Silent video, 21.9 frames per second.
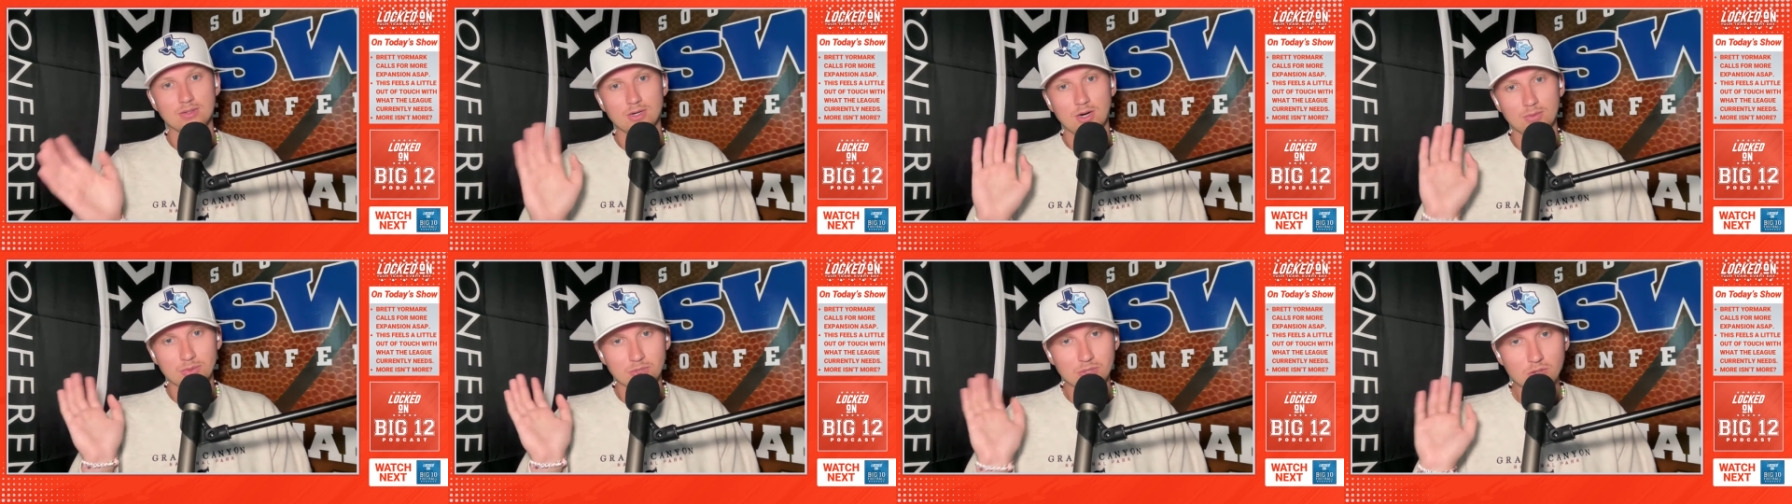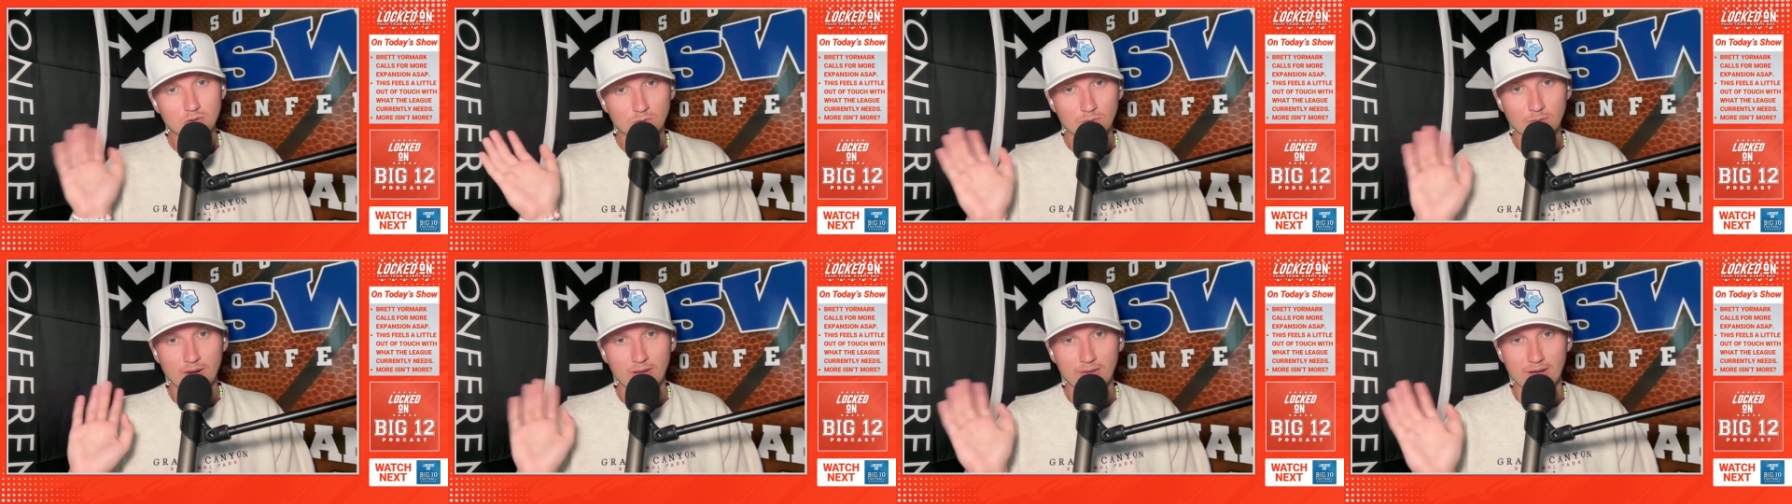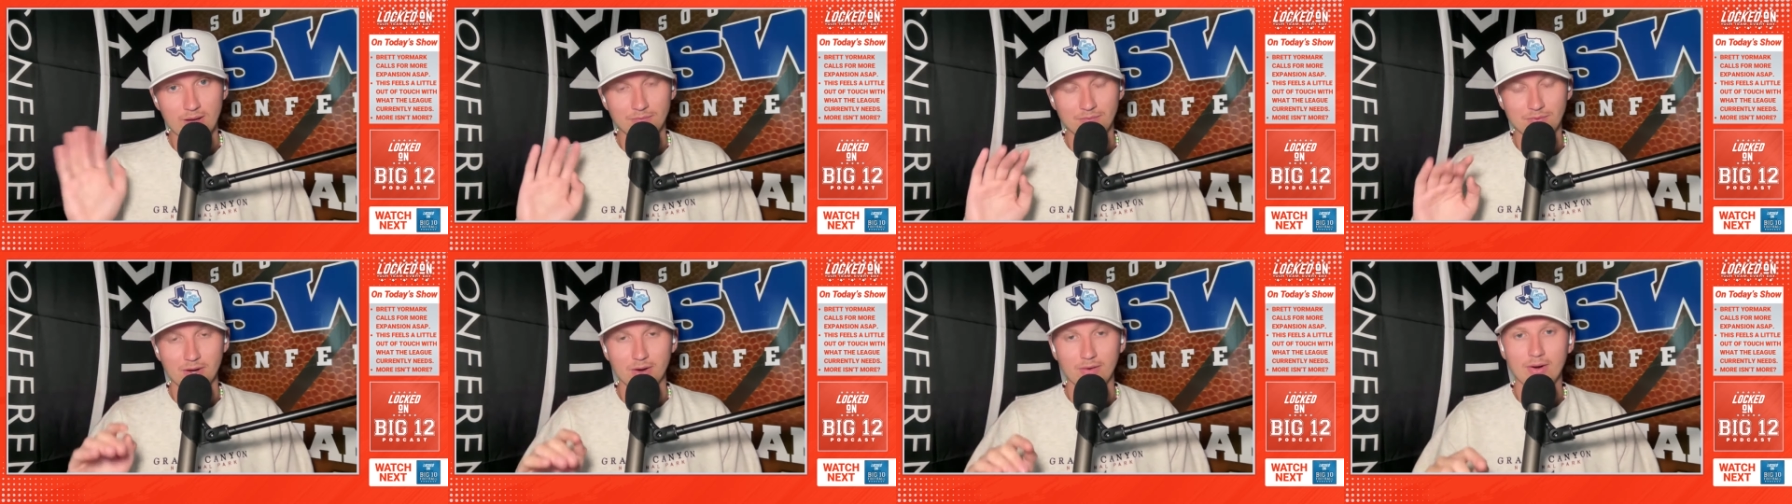Hope you're doing well
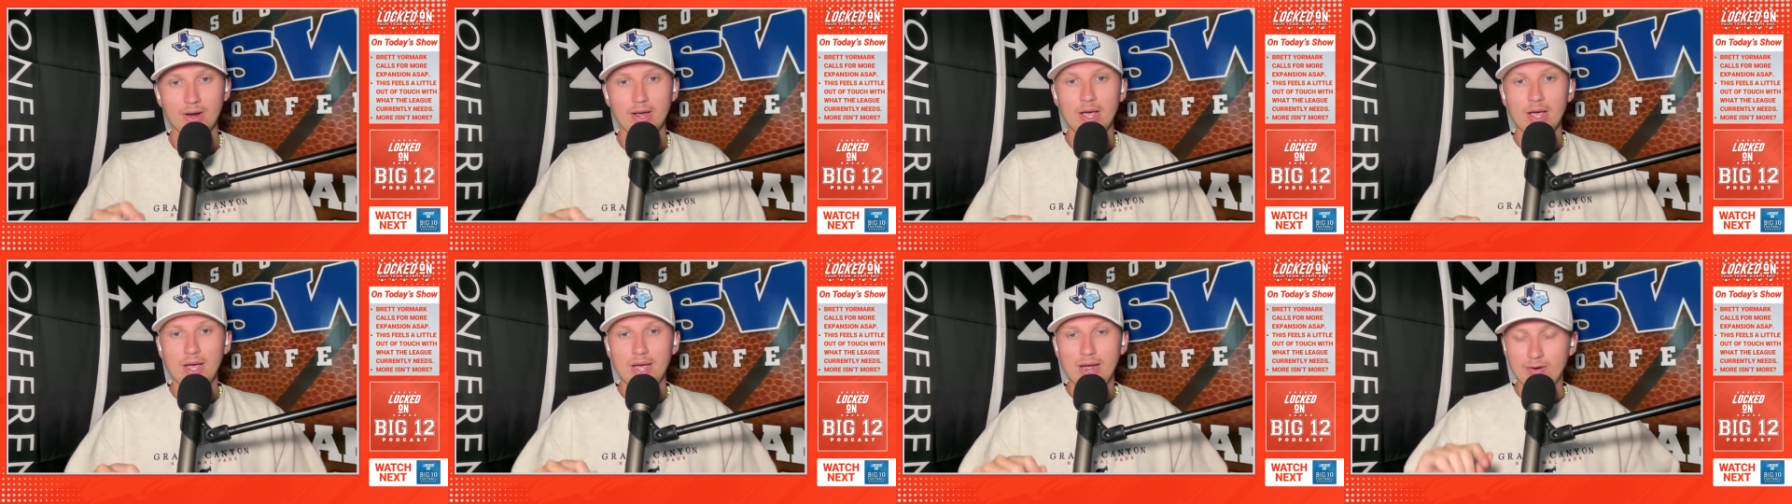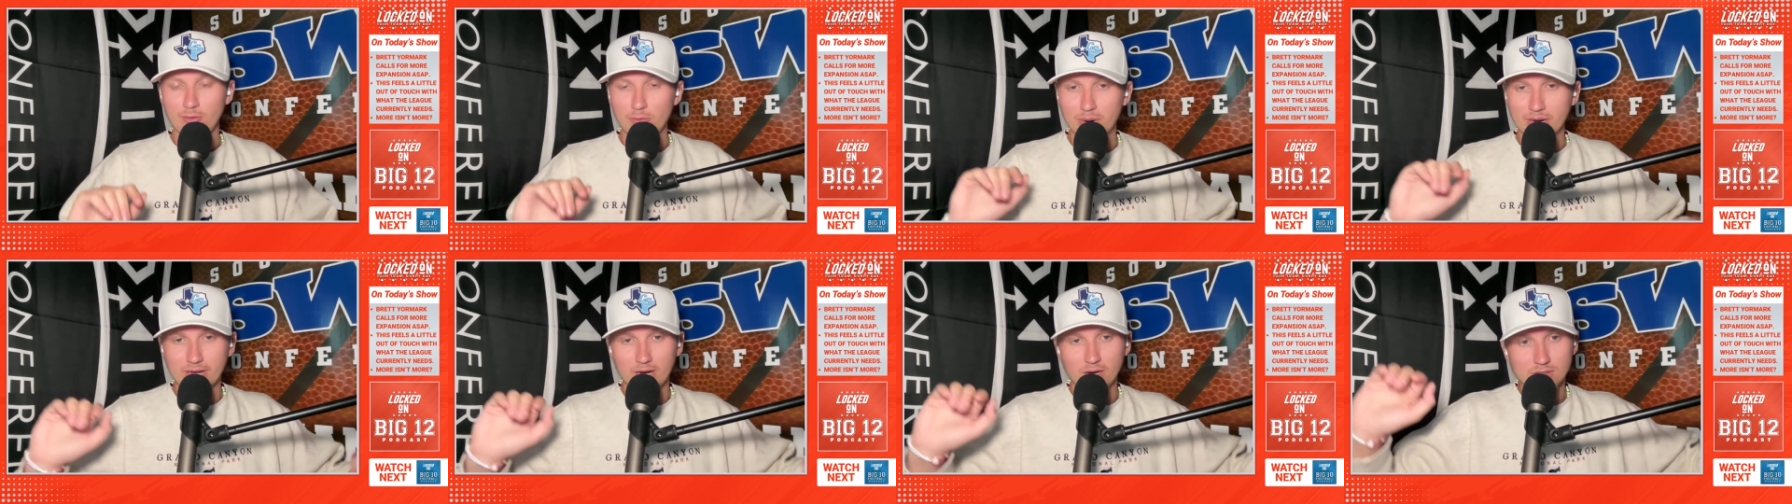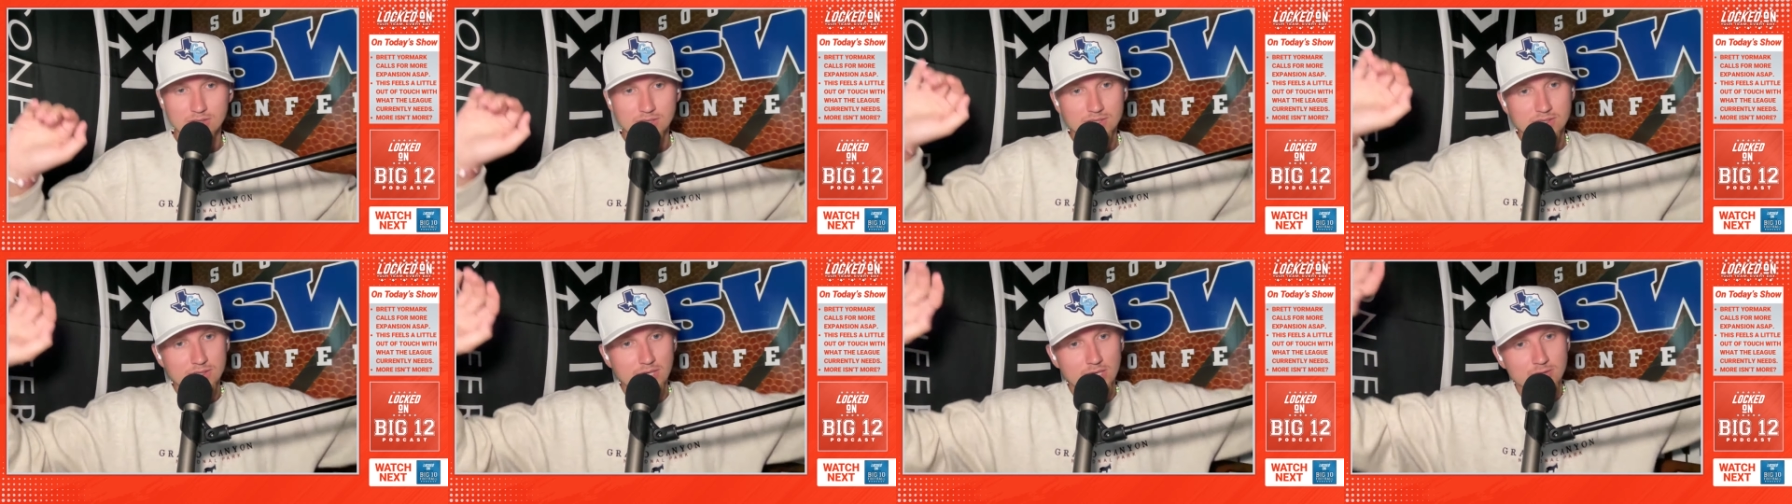out there. Everybody
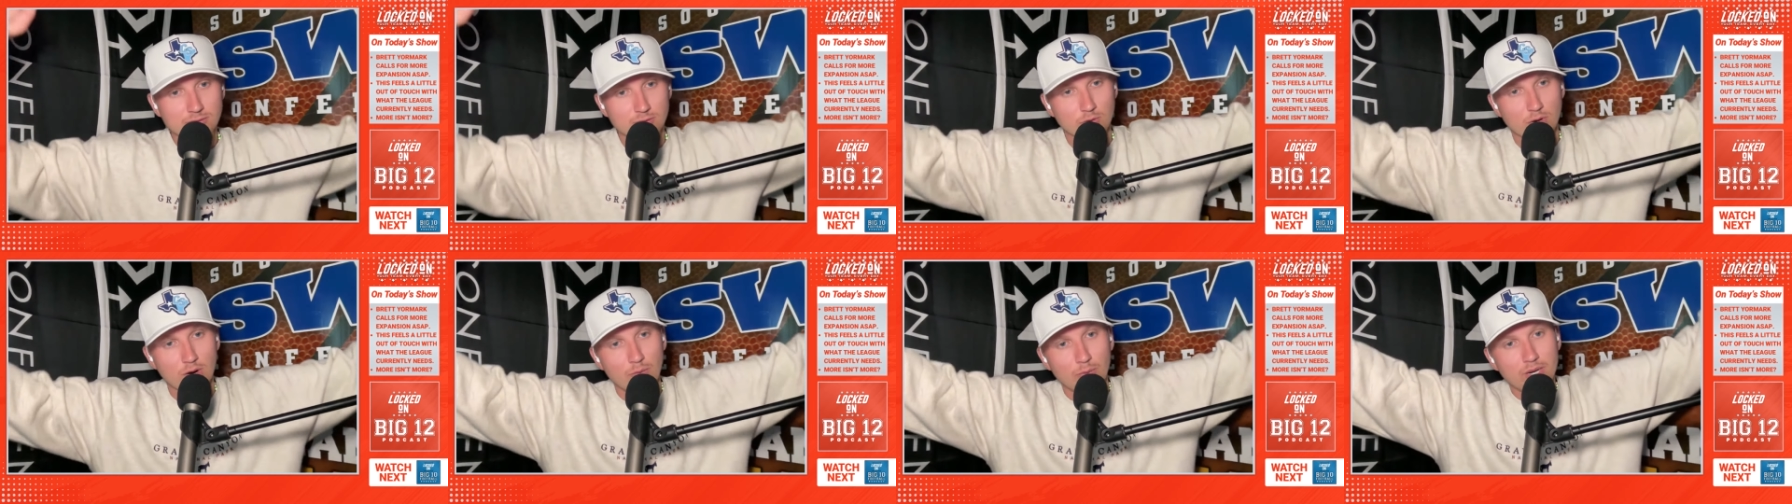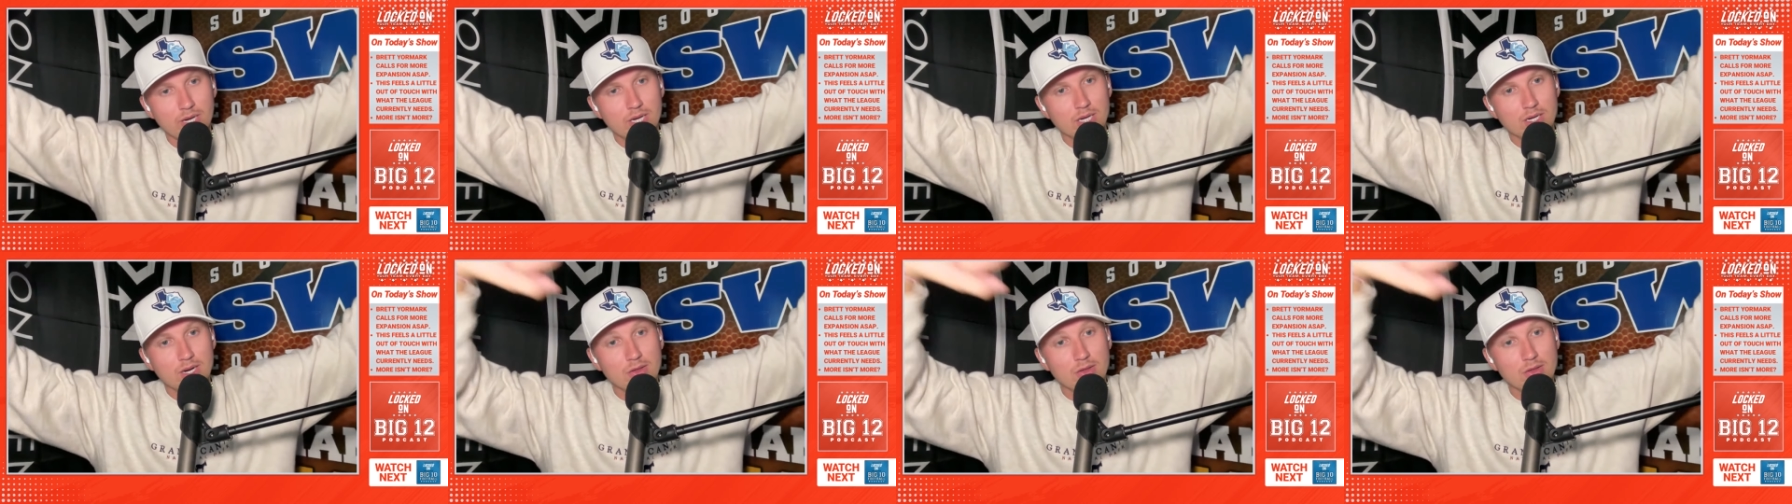else, thanks for a great week.